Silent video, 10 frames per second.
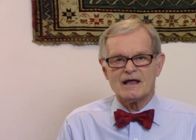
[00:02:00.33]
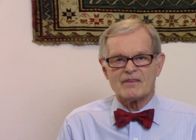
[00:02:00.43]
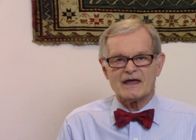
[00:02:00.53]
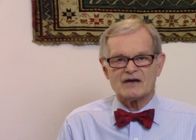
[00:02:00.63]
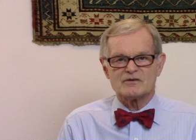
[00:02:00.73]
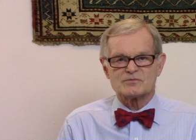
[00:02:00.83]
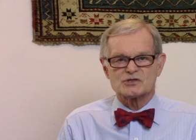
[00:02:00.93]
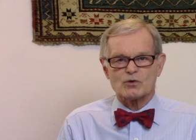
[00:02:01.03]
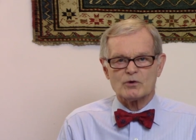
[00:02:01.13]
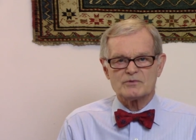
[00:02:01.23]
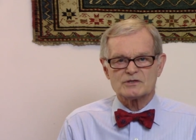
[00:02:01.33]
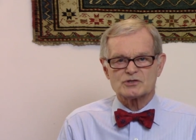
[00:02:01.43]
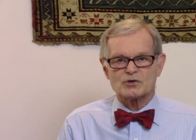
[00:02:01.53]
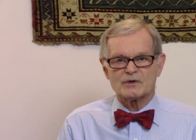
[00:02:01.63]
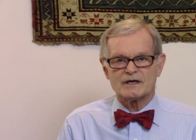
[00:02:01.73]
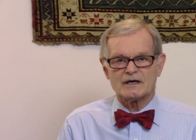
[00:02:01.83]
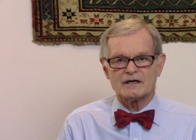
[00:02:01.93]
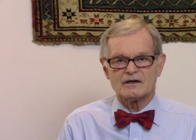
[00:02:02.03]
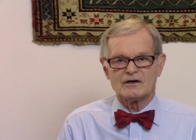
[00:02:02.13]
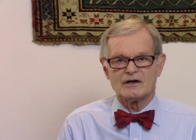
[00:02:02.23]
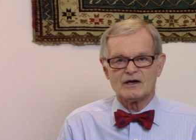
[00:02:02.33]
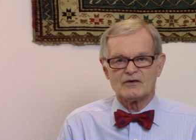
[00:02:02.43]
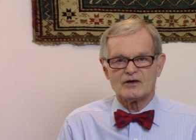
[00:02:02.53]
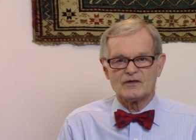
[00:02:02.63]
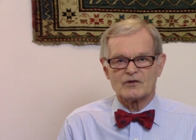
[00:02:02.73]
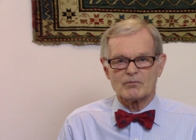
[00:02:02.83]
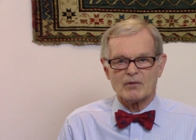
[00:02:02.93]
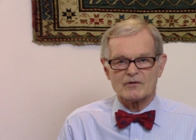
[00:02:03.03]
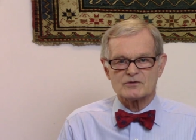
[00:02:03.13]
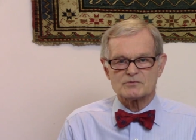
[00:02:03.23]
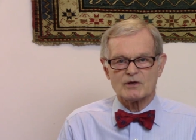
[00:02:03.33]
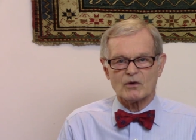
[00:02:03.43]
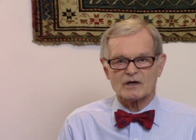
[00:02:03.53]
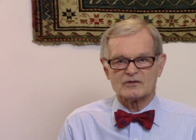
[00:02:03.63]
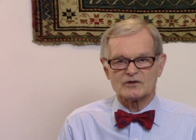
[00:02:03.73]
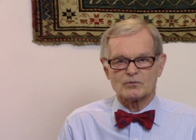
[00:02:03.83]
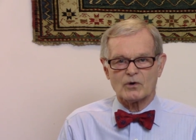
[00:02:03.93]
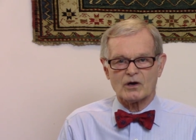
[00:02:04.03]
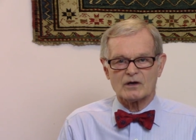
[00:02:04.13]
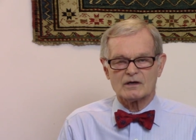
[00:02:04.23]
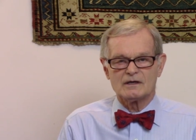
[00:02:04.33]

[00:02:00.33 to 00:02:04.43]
They have absorbed the Sharia in their mother's milk, as it were.